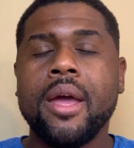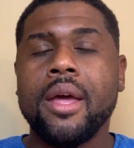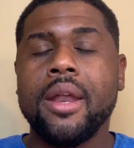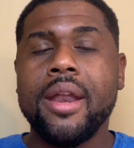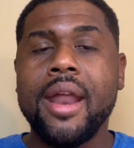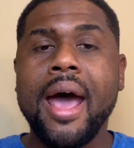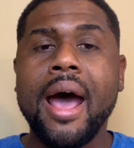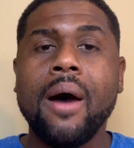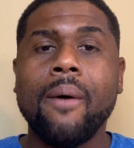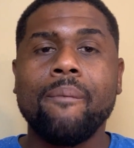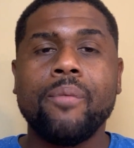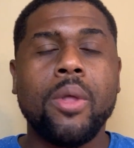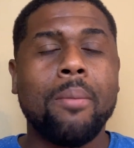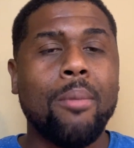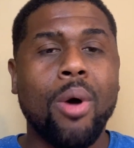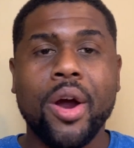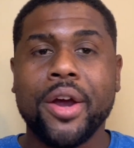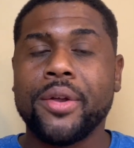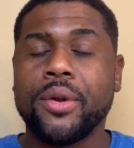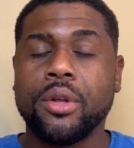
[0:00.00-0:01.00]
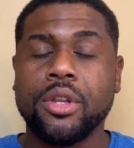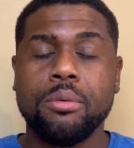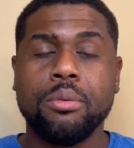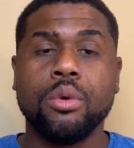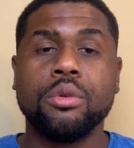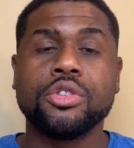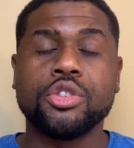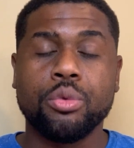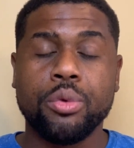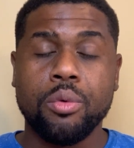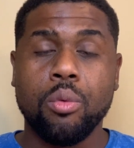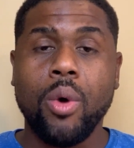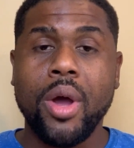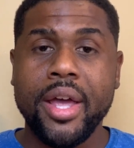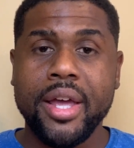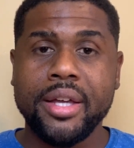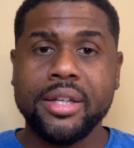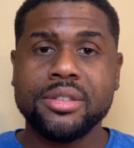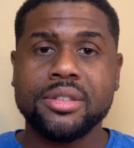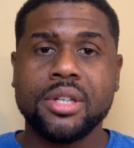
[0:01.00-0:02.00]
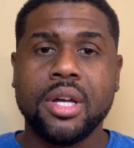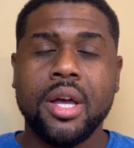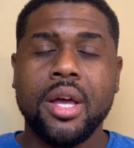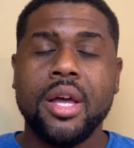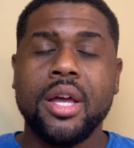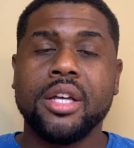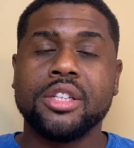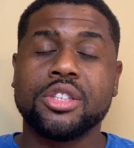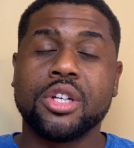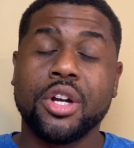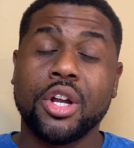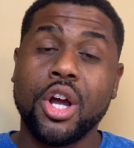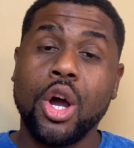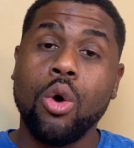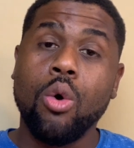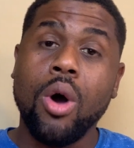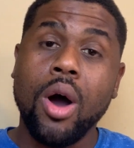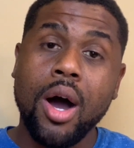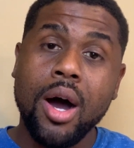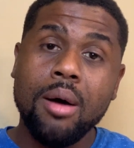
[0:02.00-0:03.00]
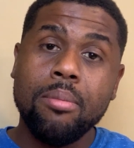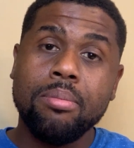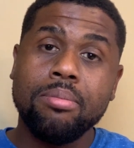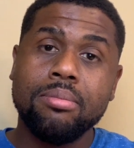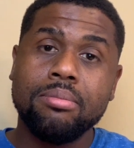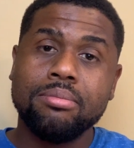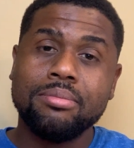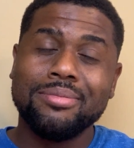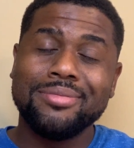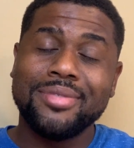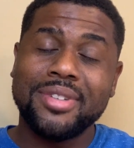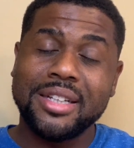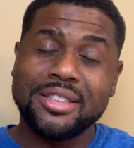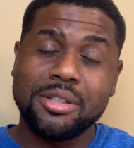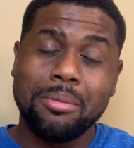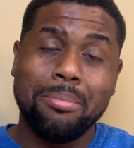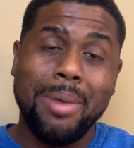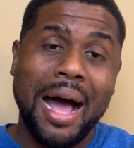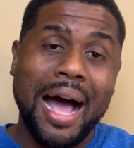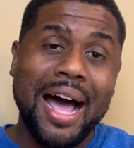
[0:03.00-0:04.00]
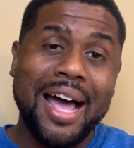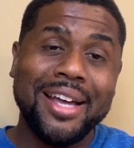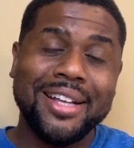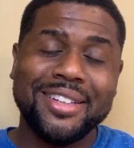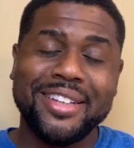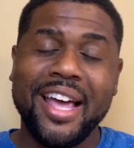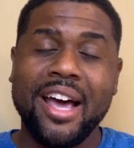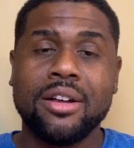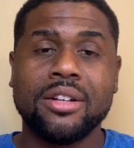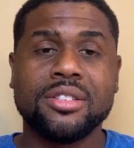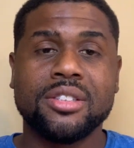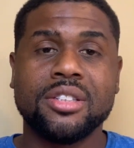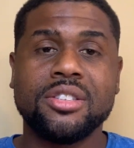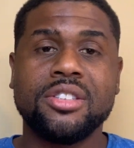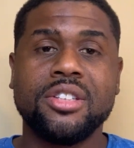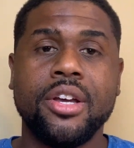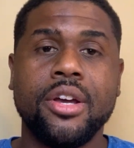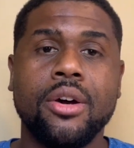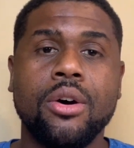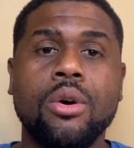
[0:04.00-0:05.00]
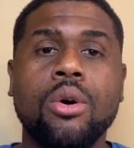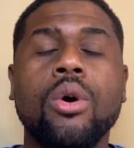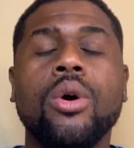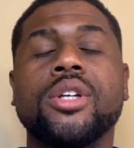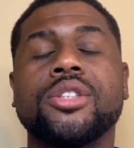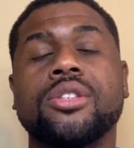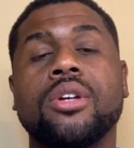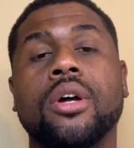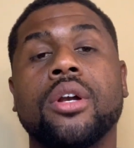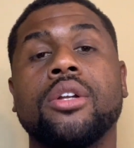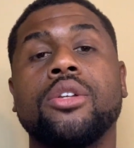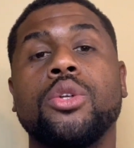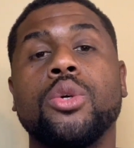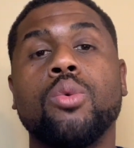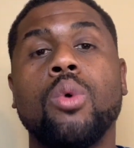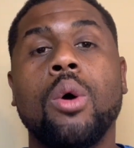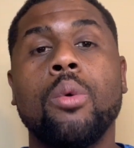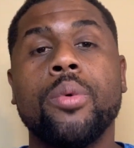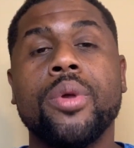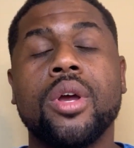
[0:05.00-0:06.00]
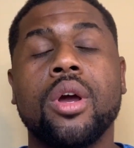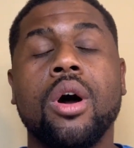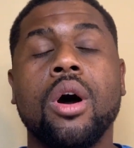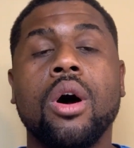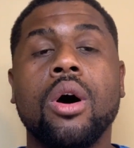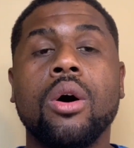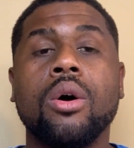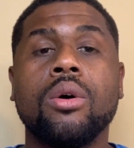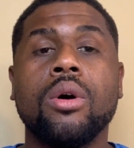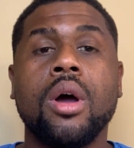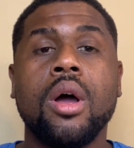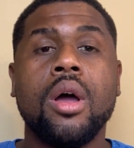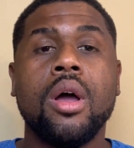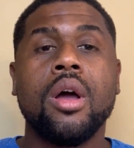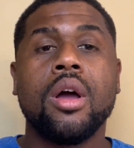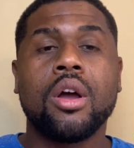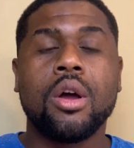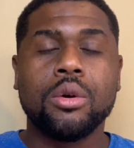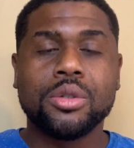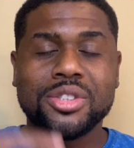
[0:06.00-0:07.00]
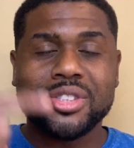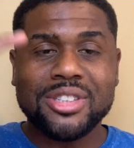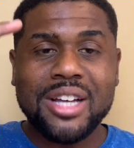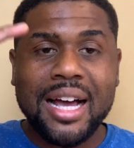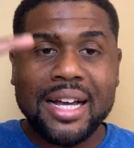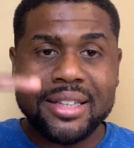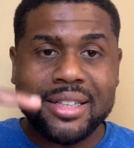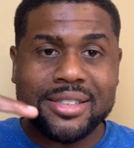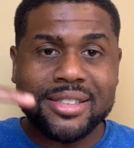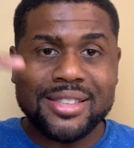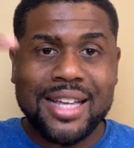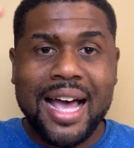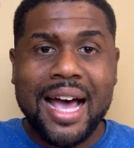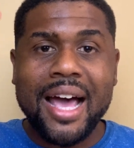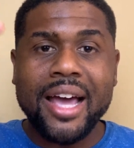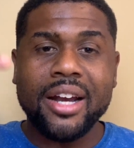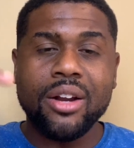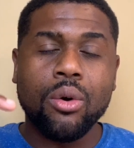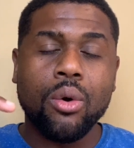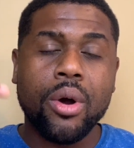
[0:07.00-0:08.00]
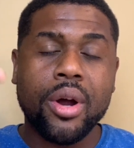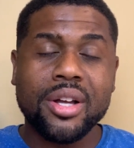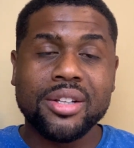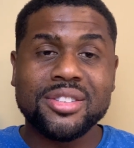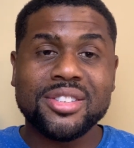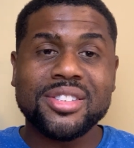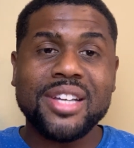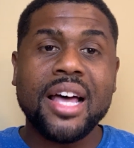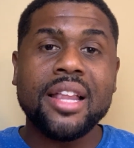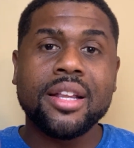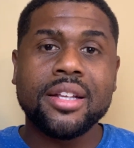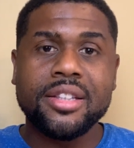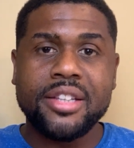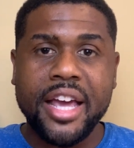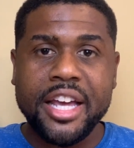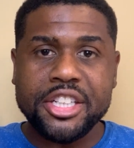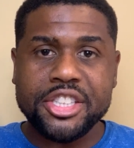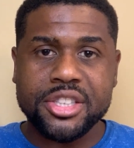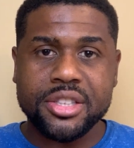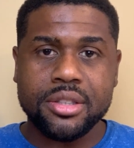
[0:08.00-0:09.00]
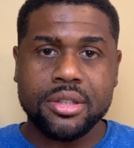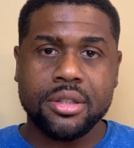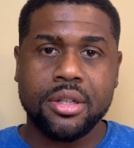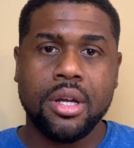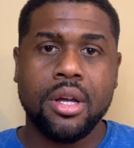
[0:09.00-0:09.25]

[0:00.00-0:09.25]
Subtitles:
Now, the market only moves three ways. It's going to go up as a buy, down as a sell, or it's going to do what we call go side to side, or consolidation.